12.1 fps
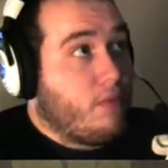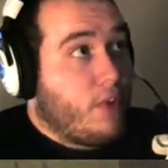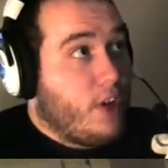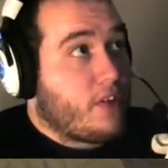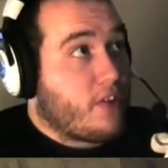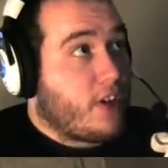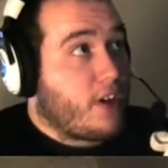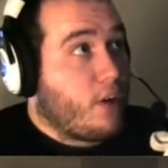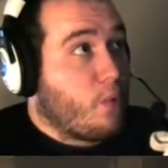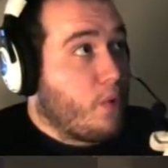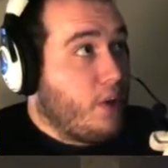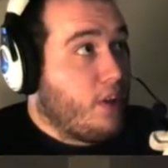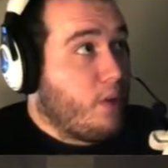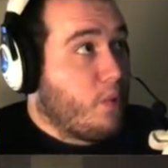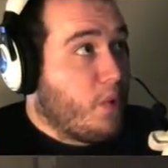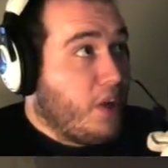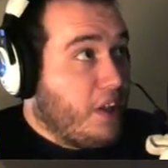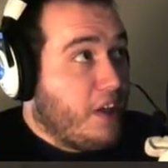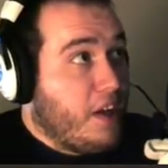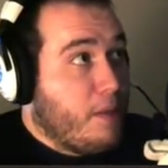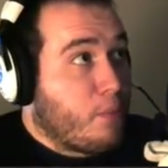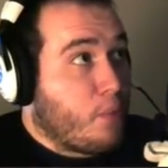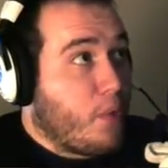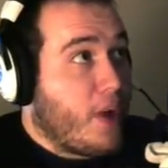it's like a really, really
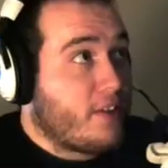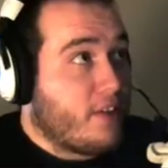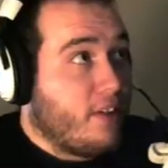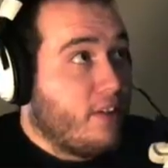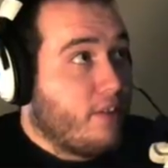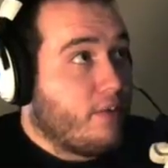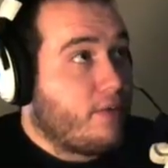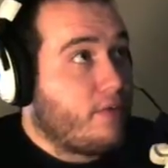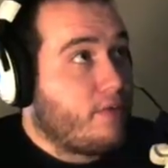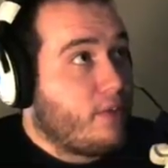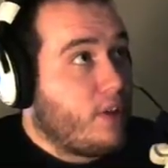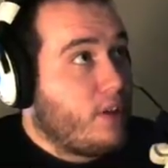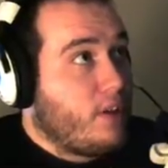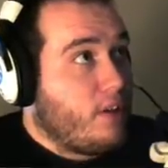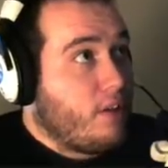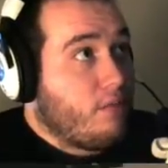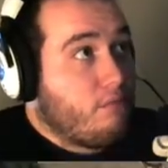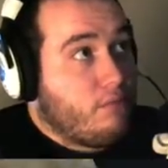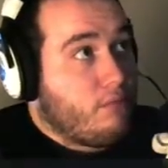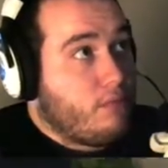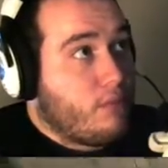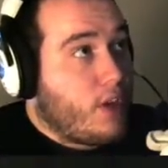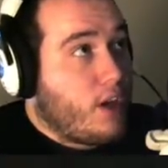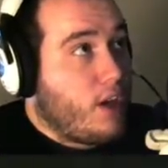impressive,
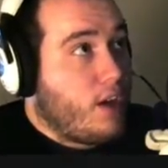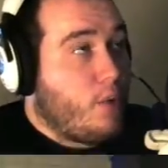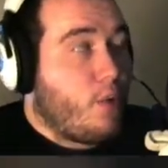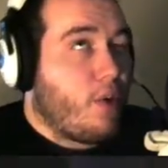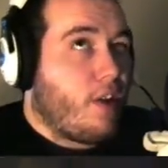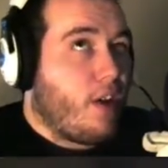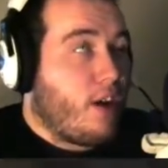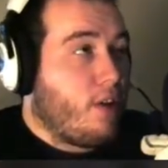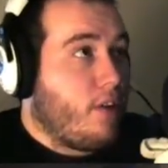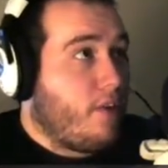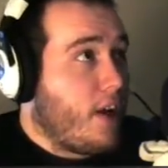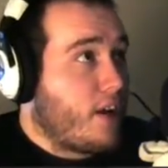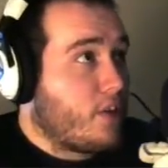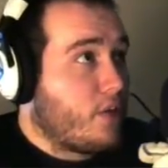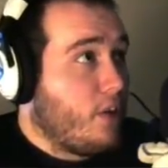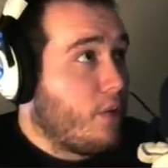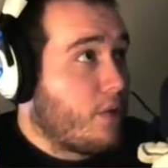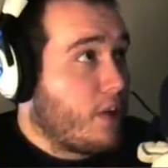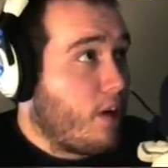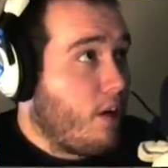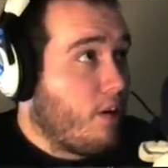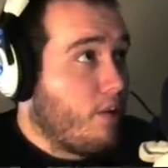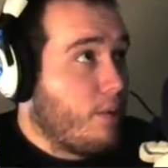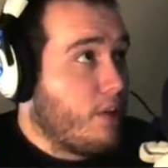what are they? I don't even actually know what they
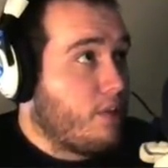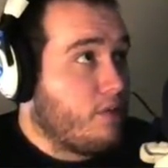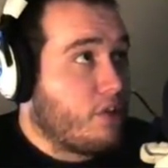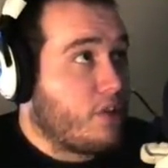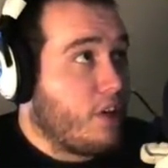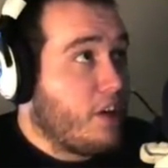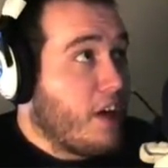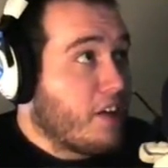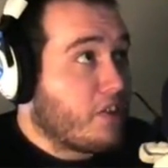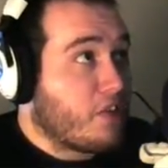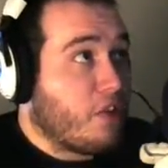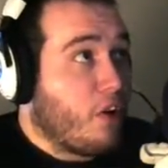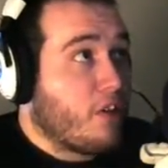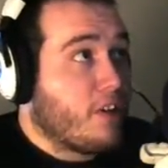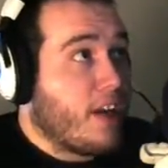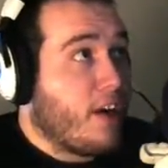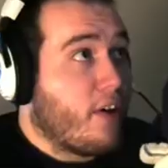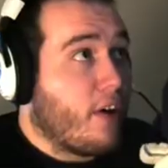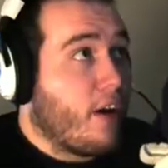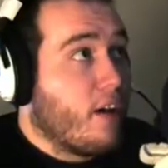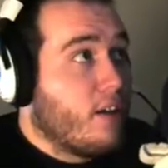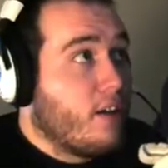call them, but just a nice garden area.